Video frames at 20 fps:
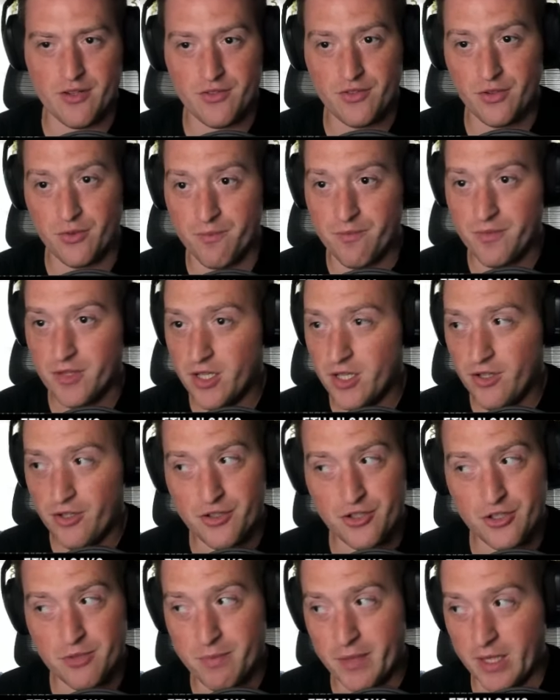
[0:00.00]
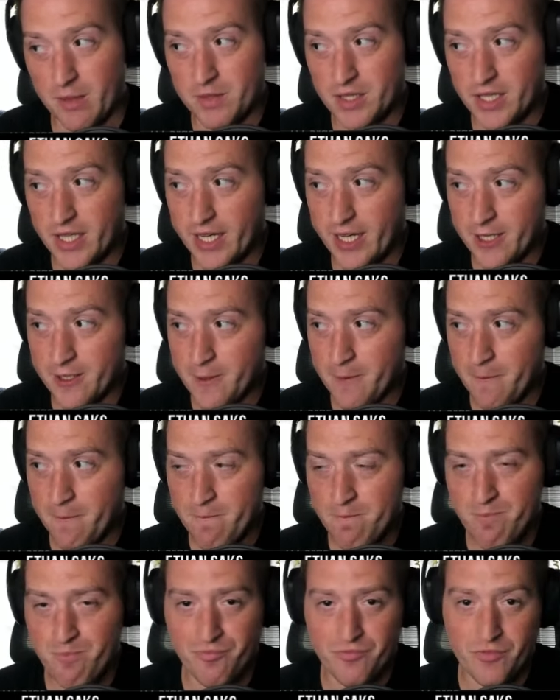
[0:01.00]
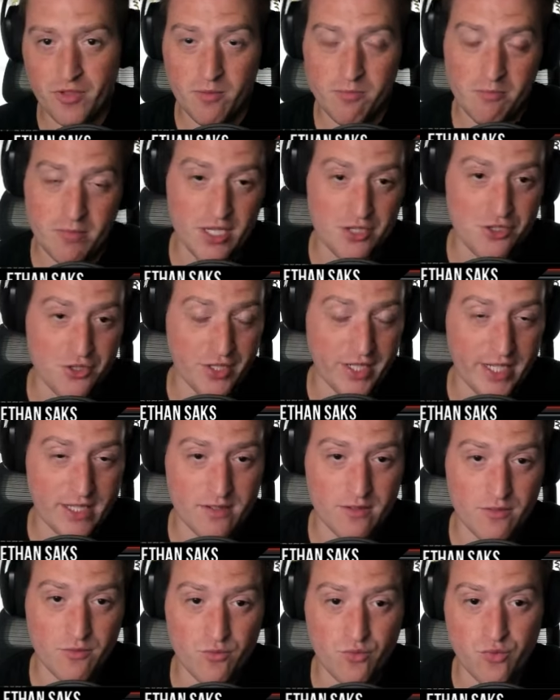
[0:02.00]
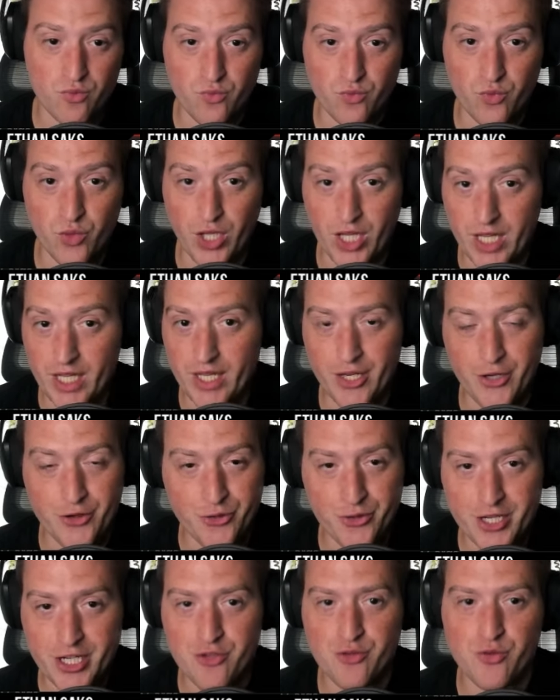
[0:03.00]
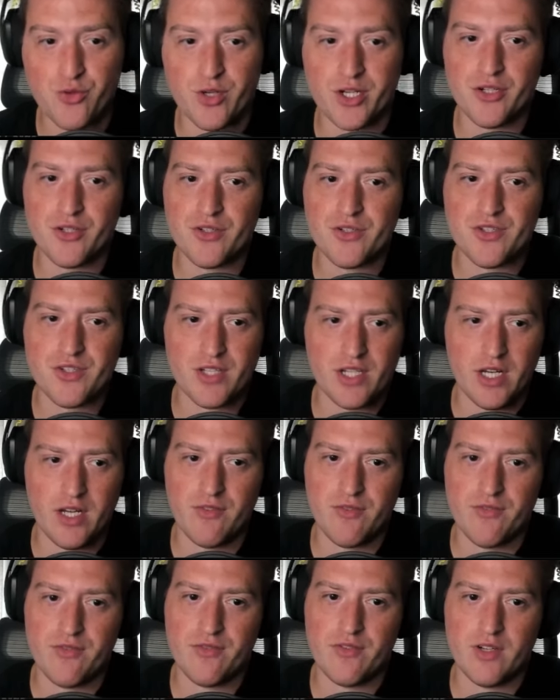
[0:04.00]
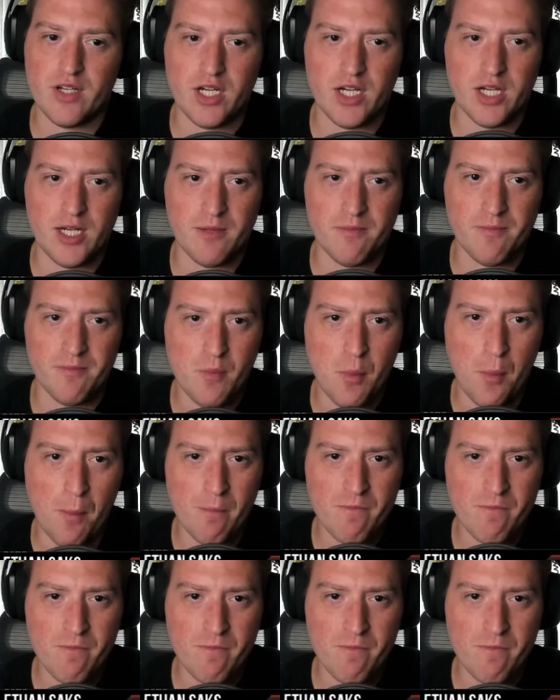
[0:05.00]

So you could just pick up land, potentially gets re eerie trigger stuff. Um,